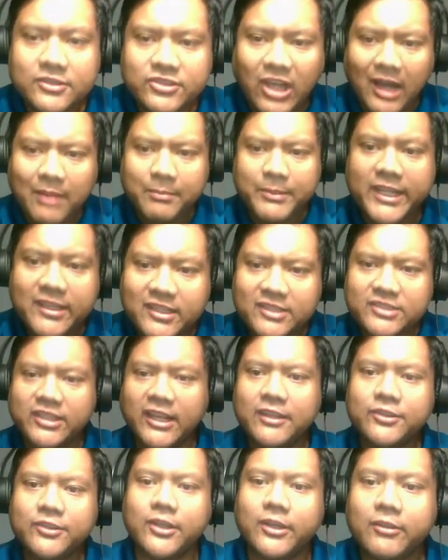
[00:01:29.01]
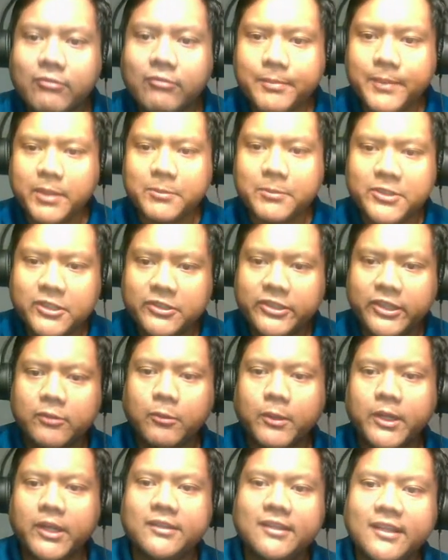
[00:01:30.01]
Dominate the center. Remember the D
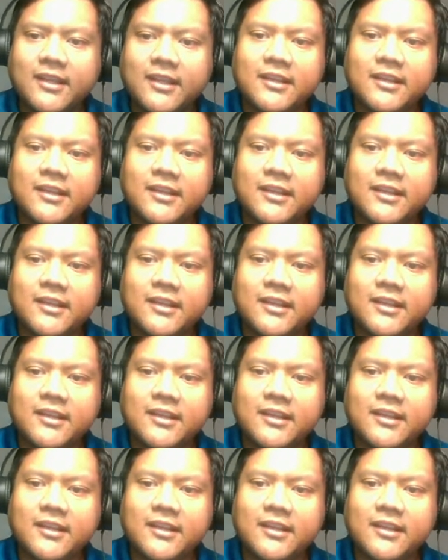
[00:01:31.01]
word.